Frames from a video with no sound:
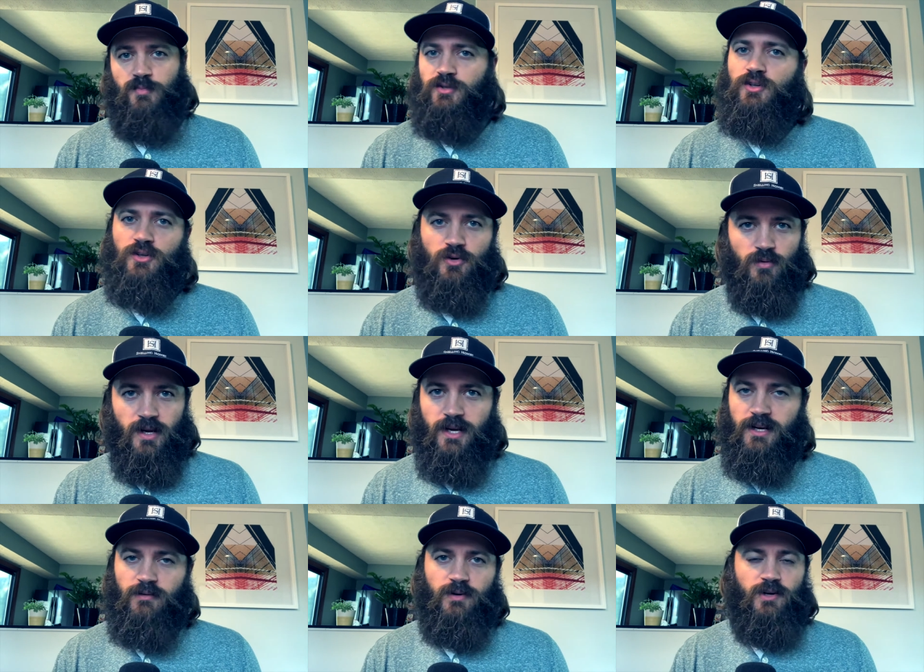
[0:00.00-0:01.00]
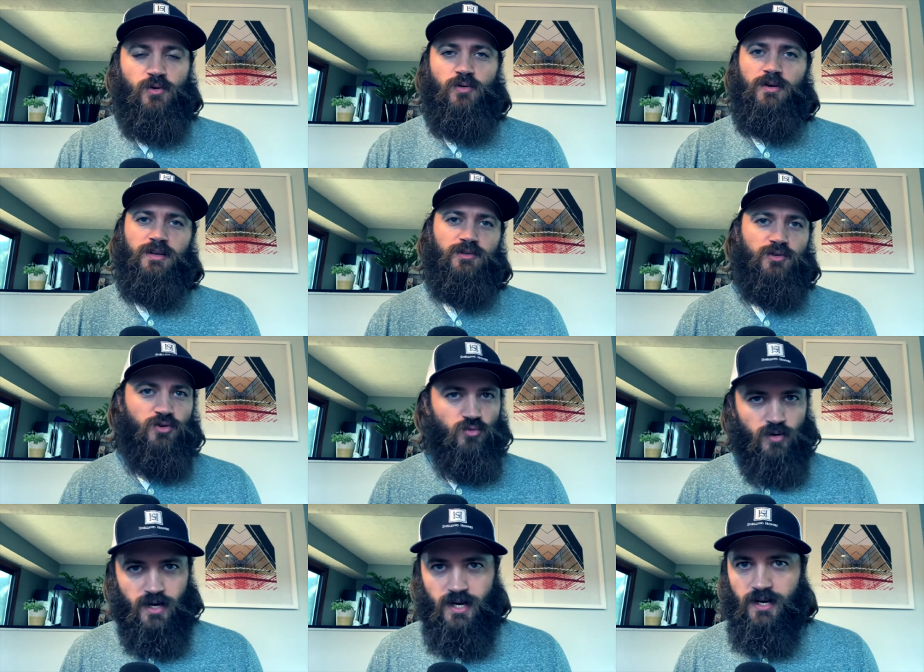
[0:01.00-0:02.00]
but they're great at recording. They're
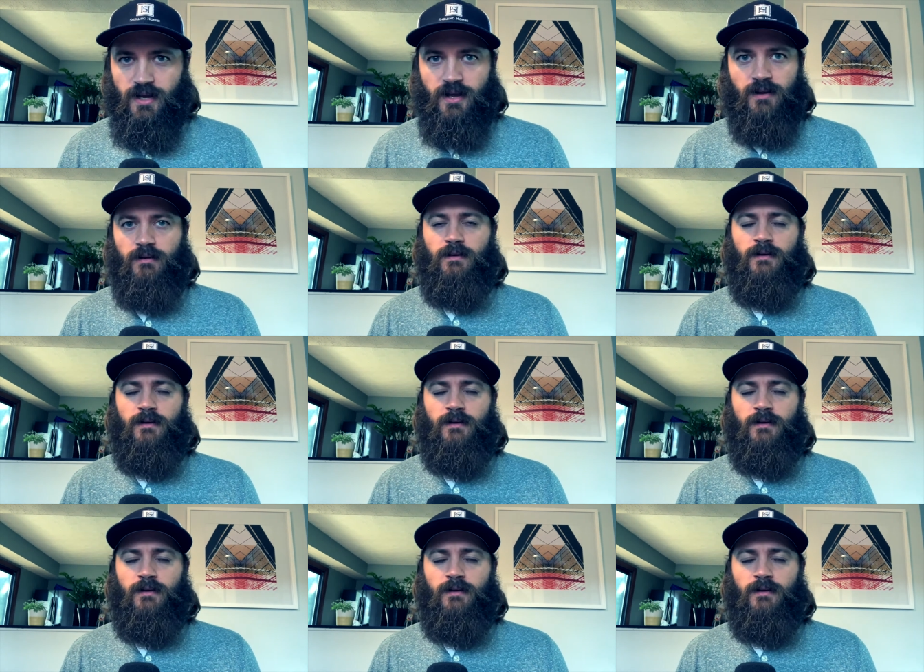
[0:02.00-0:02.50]
great at